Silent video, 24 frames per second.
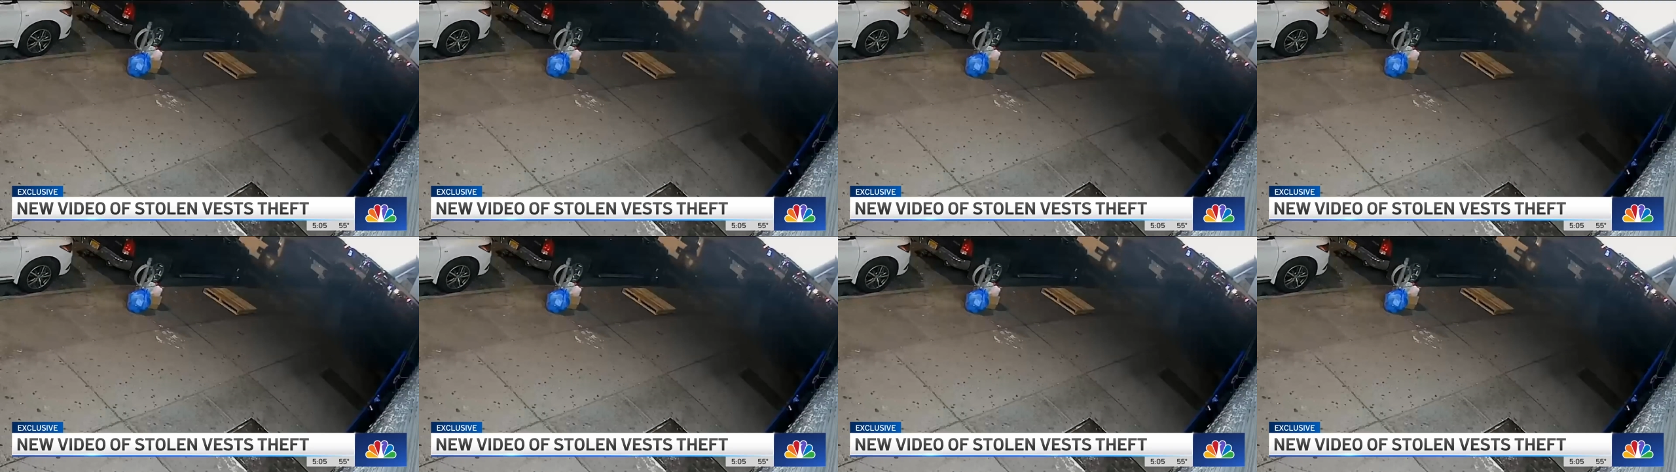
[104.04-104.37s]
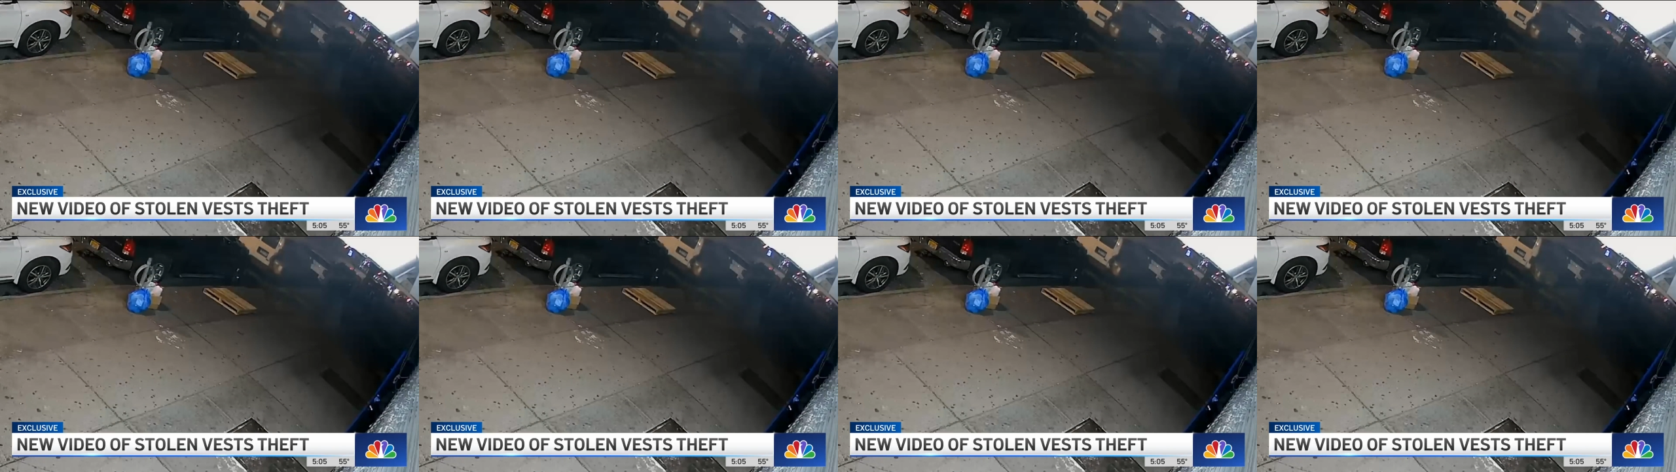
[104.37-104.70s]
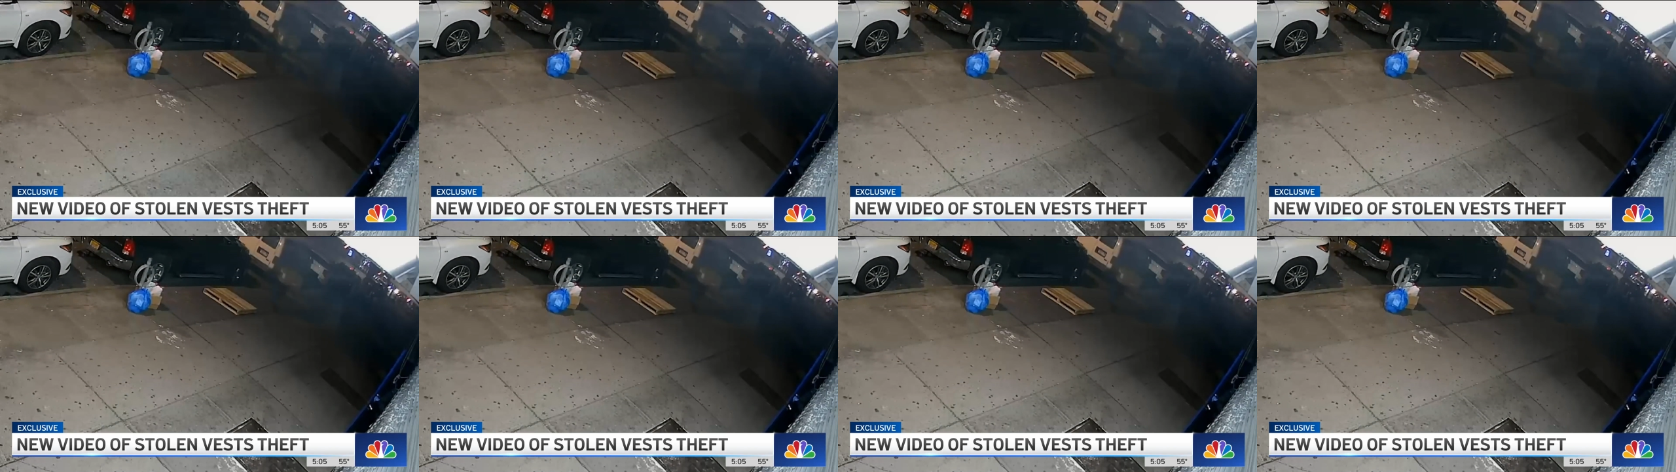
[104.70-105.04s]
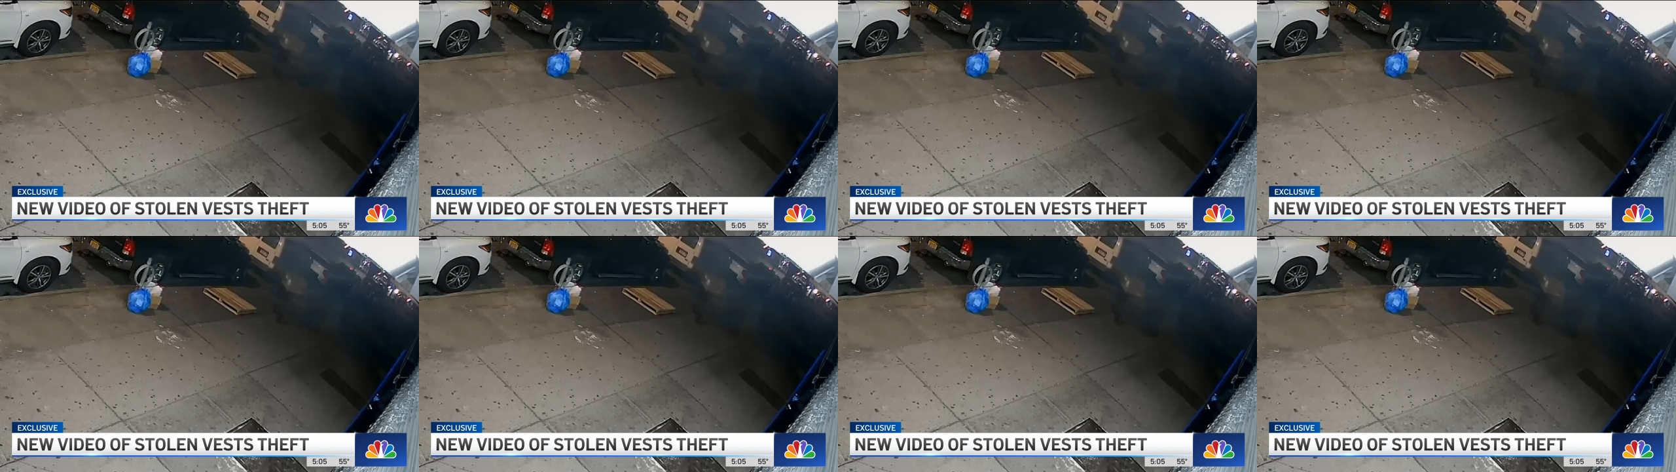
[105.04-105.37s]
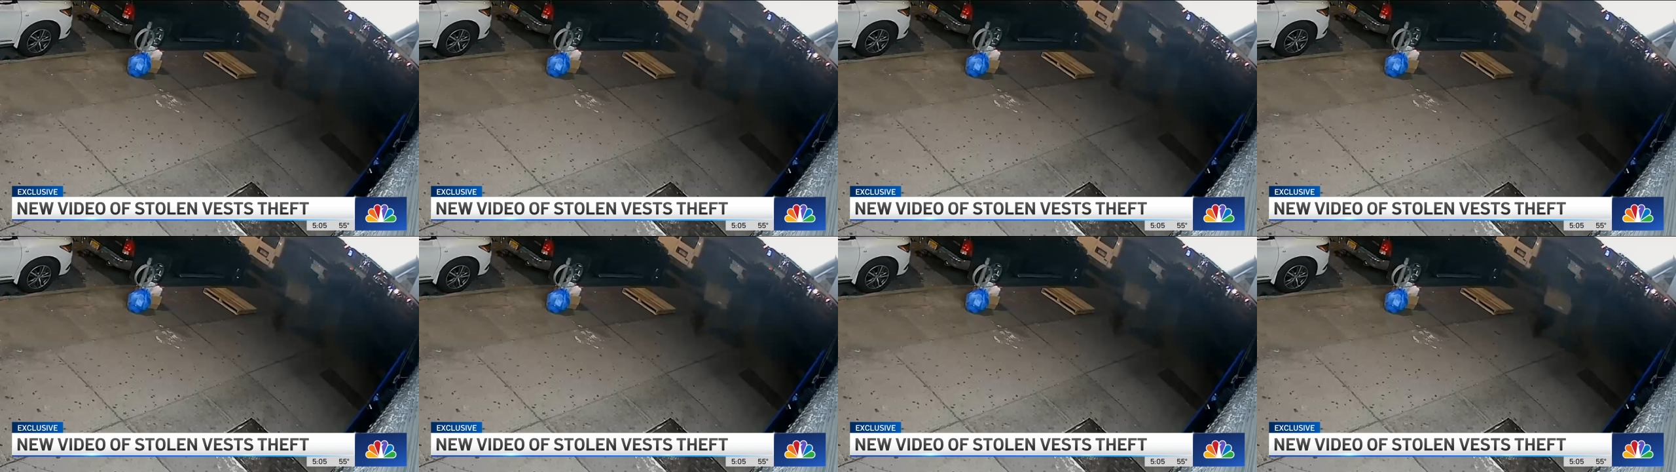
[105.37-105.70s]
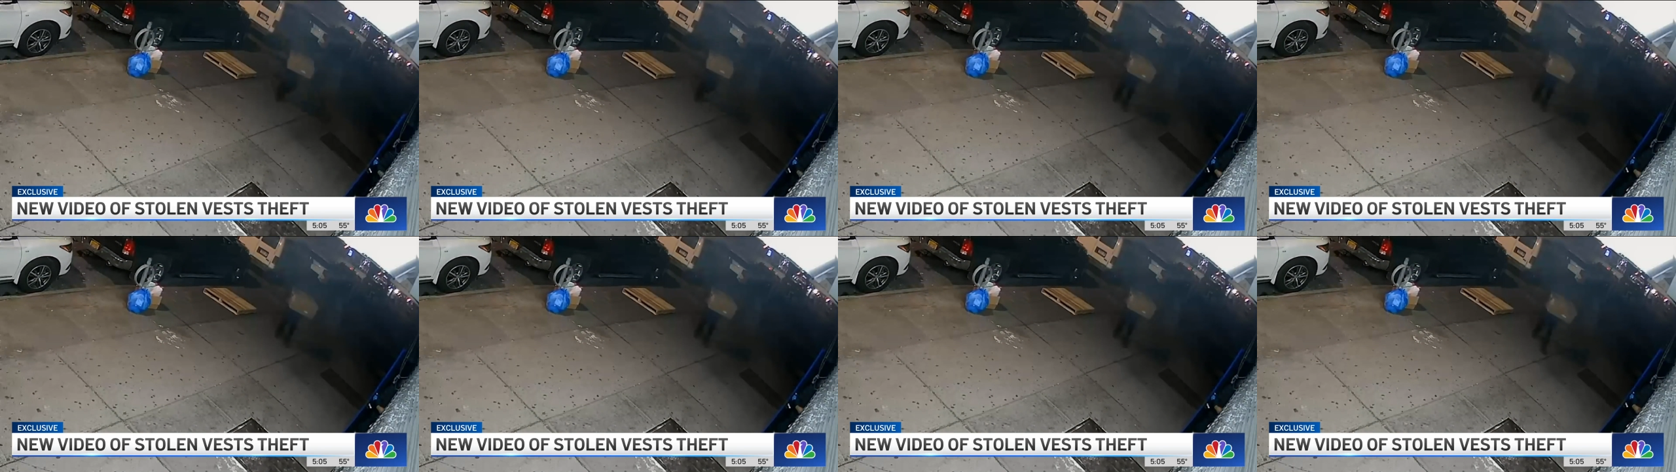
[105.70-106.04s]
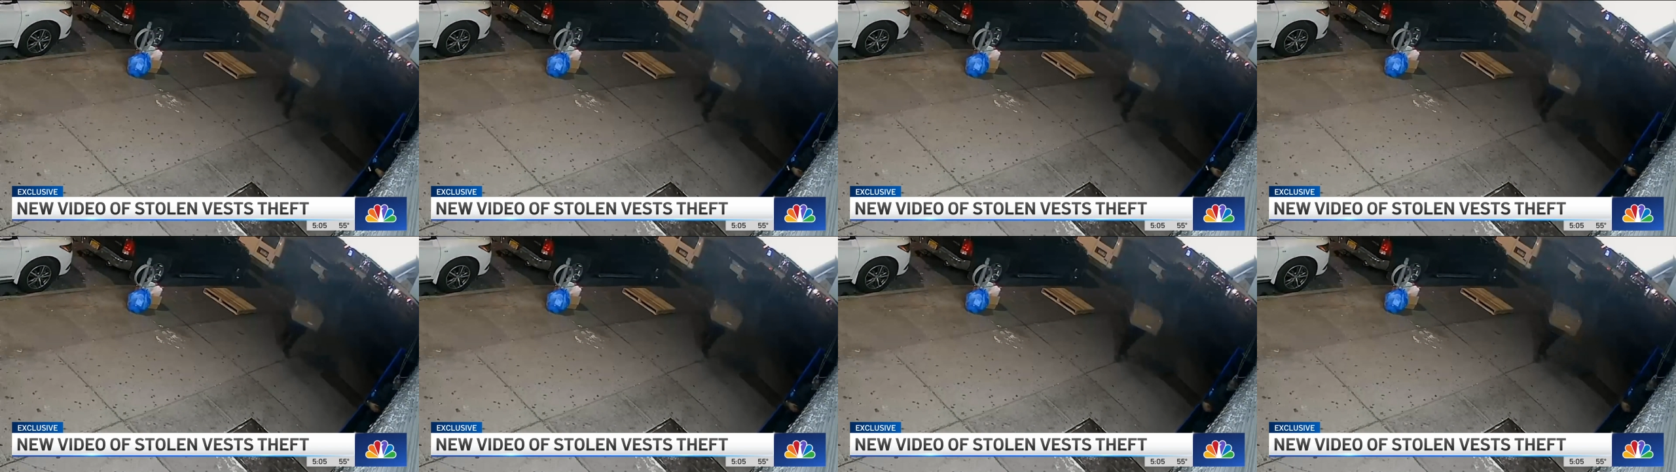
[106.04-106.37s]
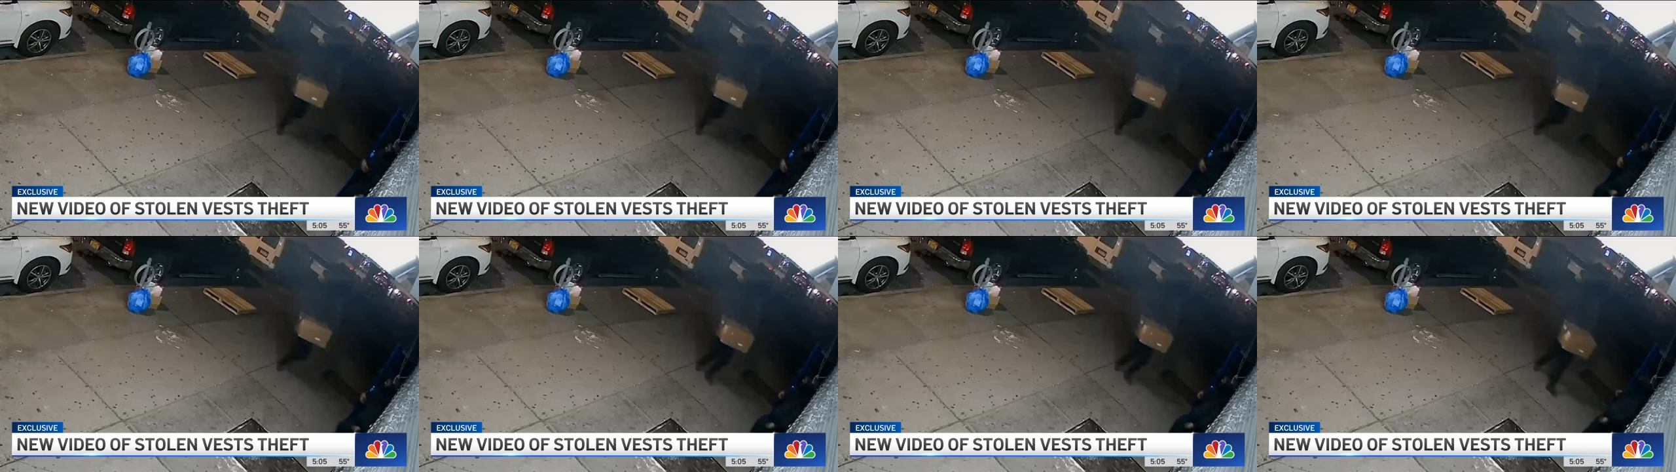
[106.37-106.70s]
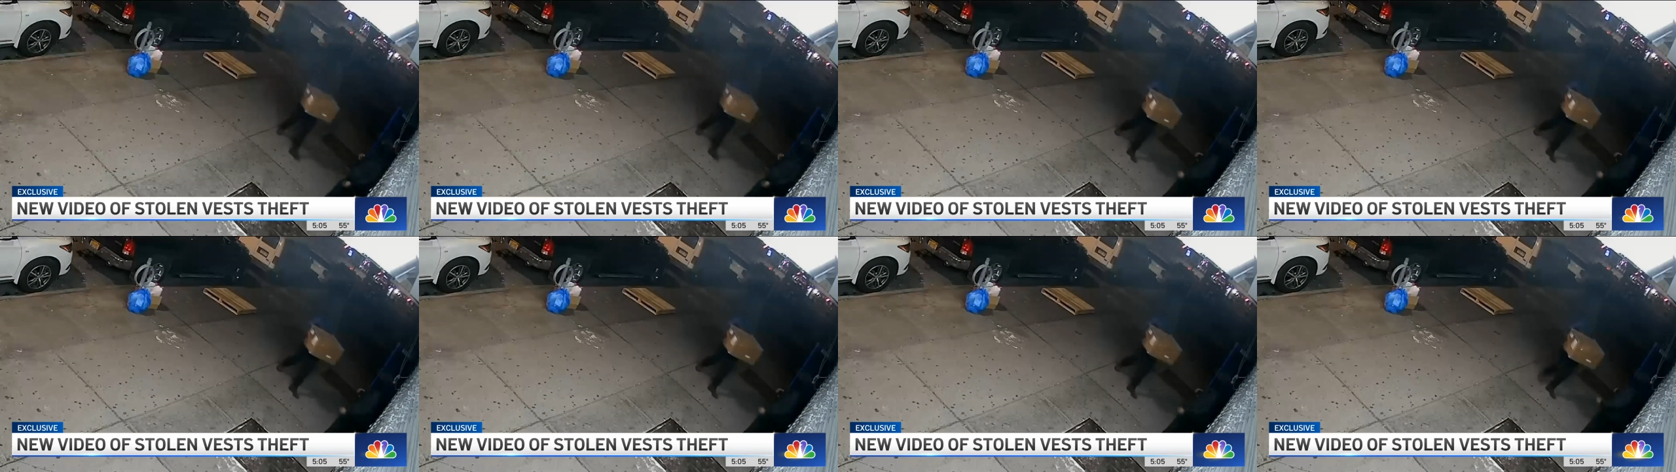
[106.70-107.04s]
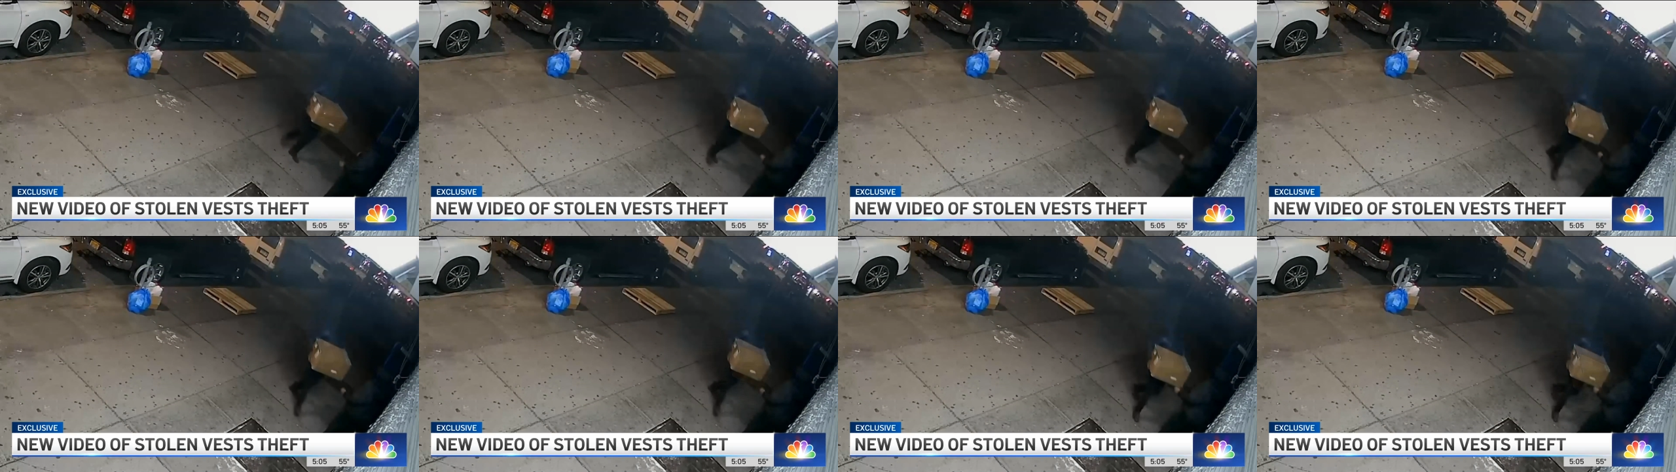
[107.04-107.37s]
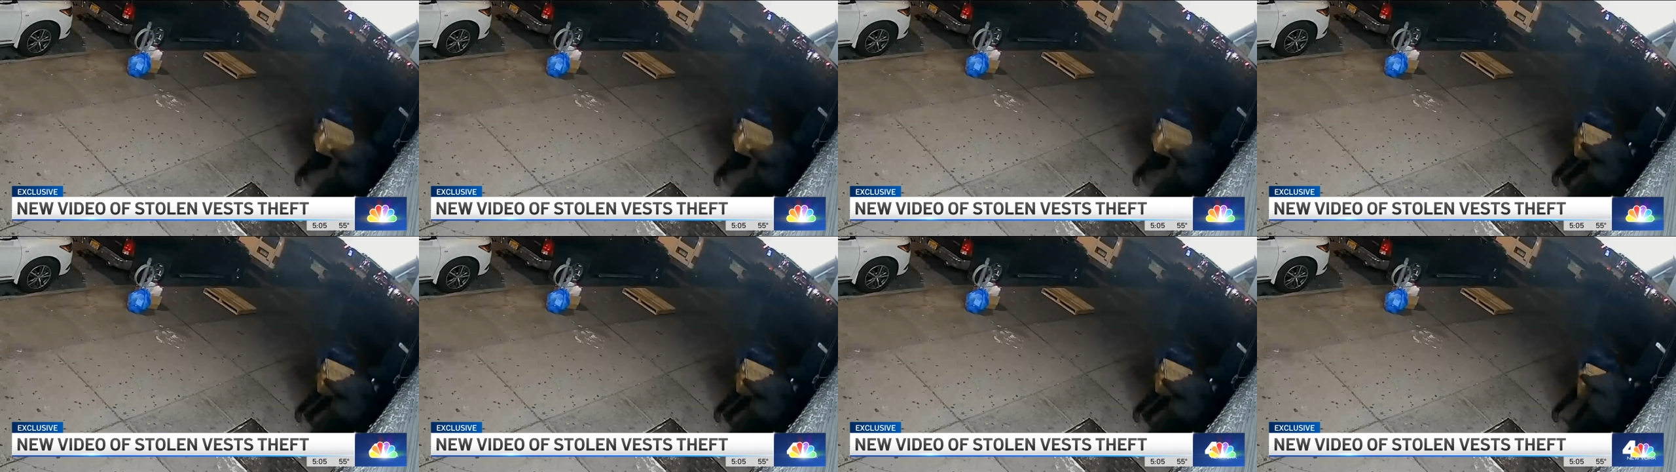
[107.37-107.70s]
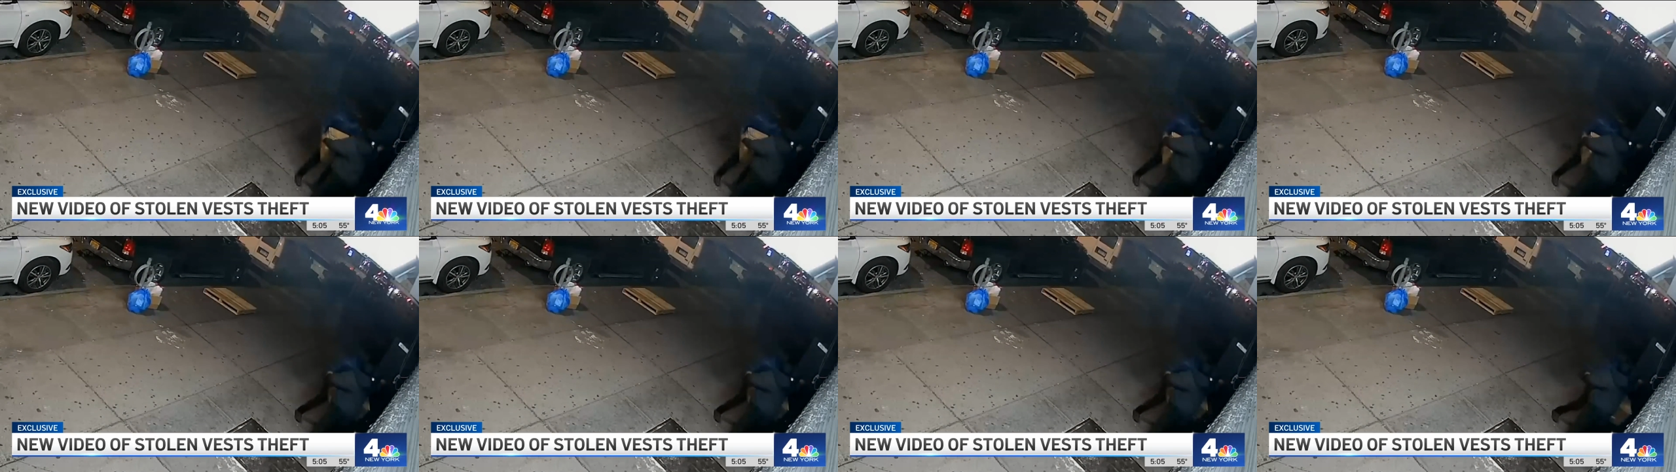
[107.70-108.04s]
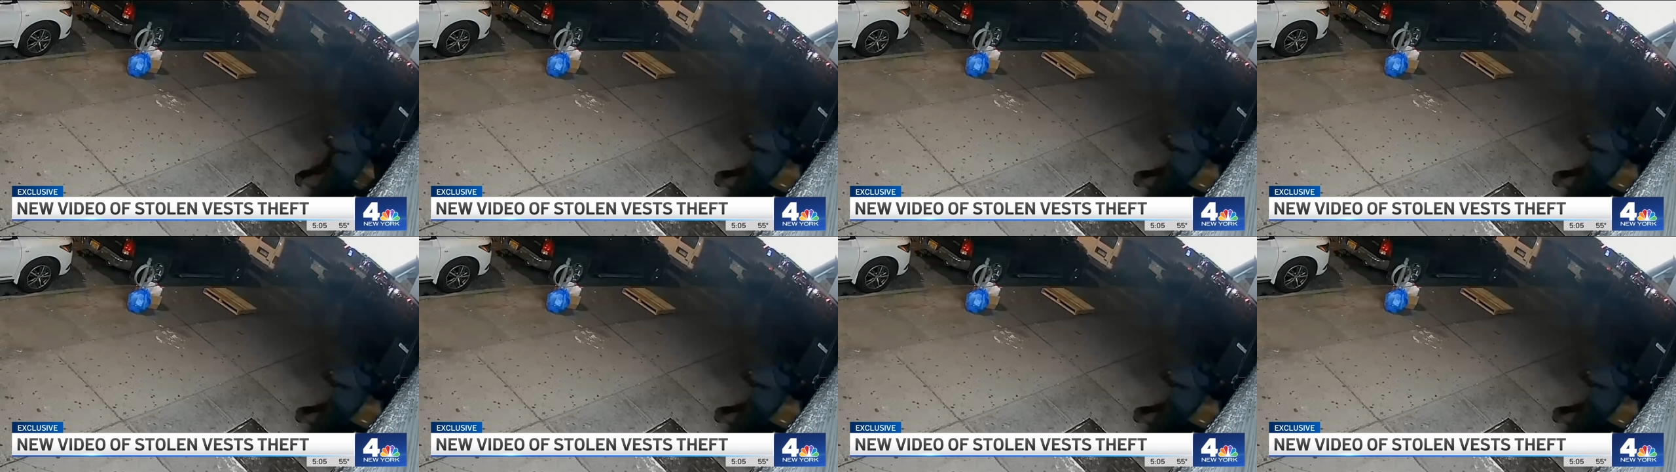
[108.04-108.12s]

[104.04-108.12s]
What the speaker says: No face is visible, so there are no lips to read.